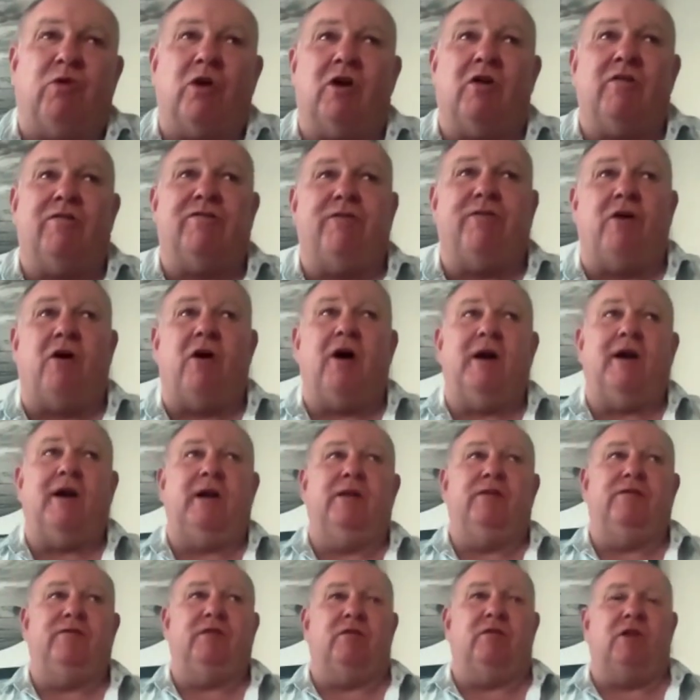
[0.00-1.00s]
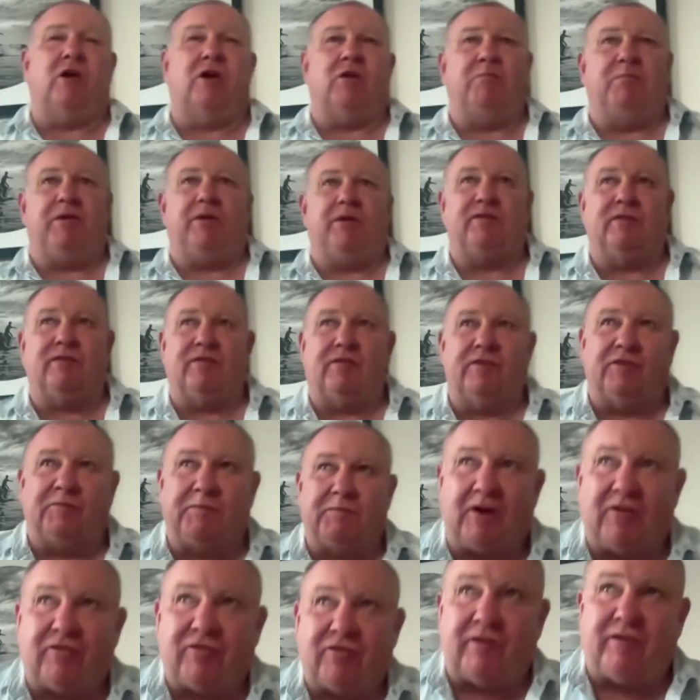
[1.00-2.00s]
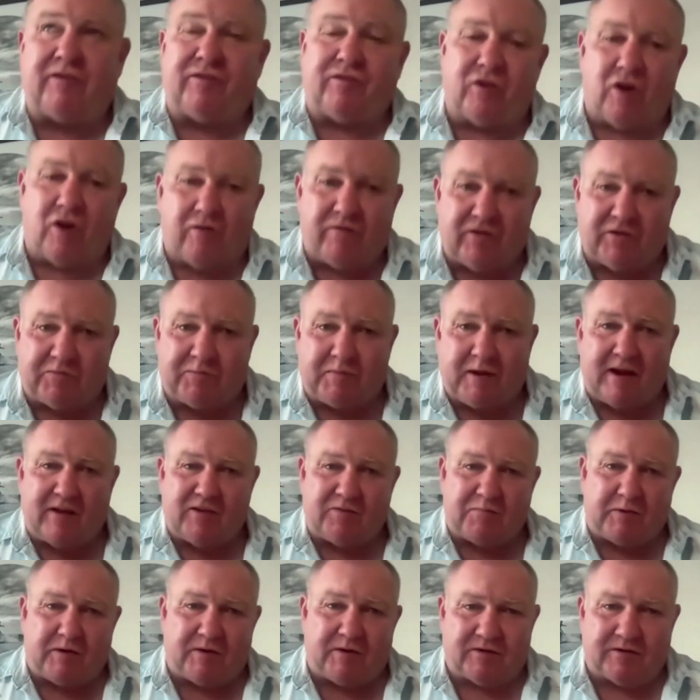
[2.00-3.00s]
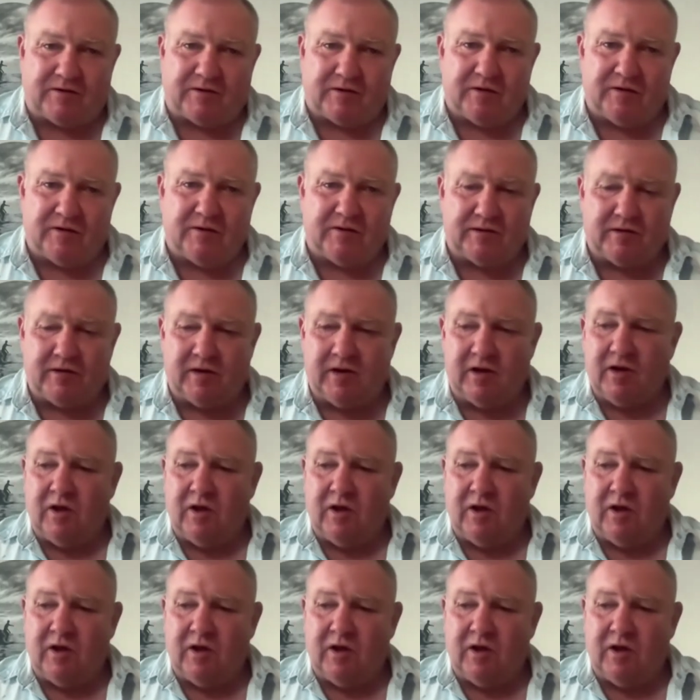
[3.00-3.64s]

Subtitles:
what I find is a lot of businesses, especially service-based businesses,